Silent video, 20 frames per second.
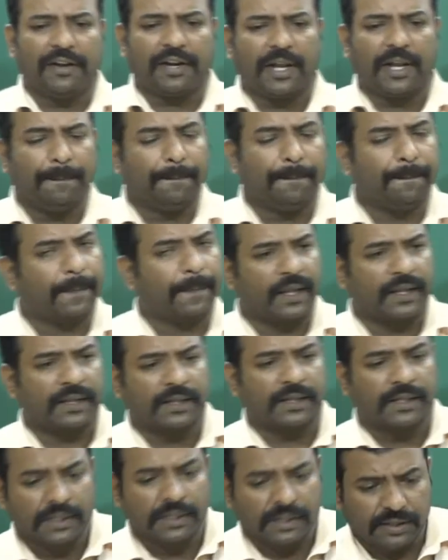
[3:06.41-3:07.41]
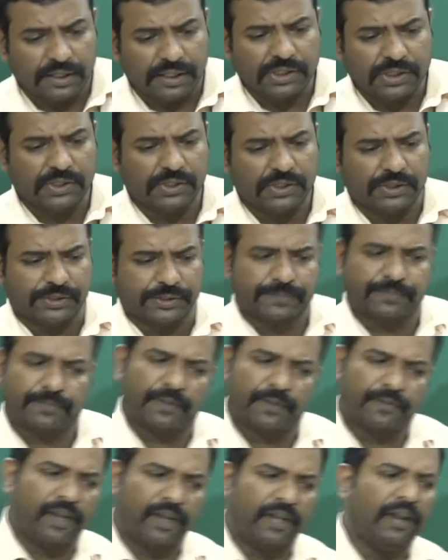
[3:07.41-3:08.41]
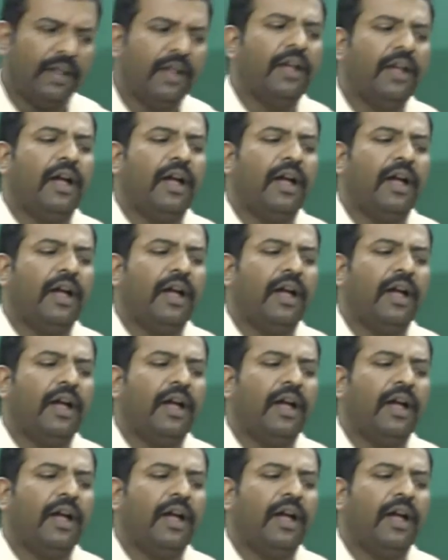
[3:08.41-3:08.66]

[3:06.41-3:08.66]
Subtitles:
try, that's good. Fine.